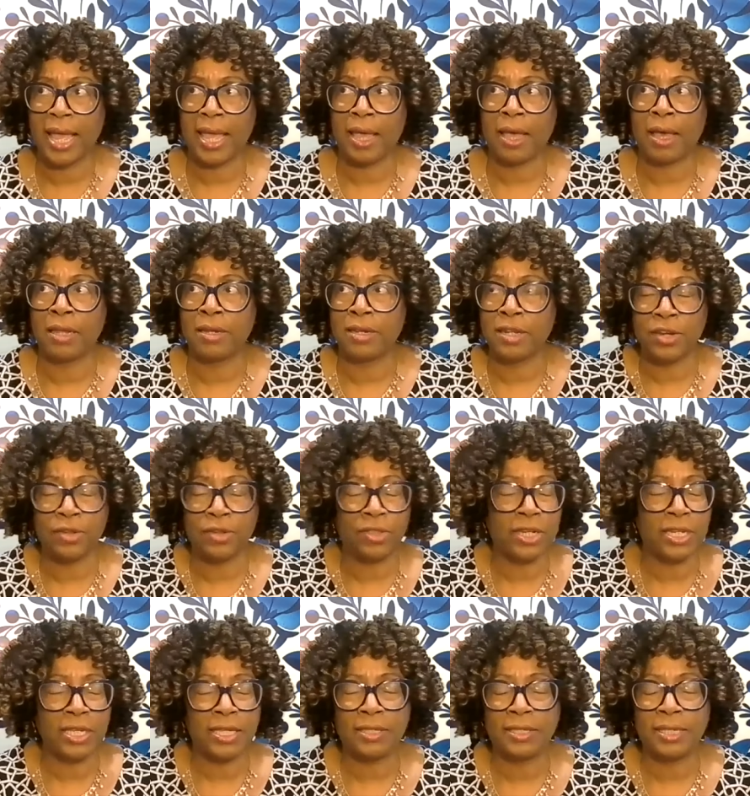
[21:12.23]
uh, near the
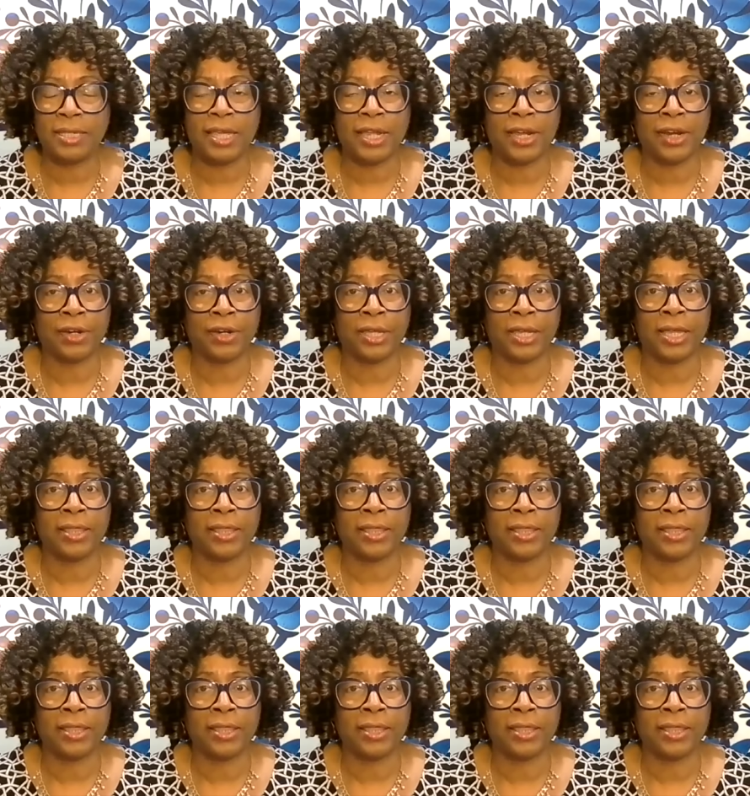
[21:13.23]
DC area.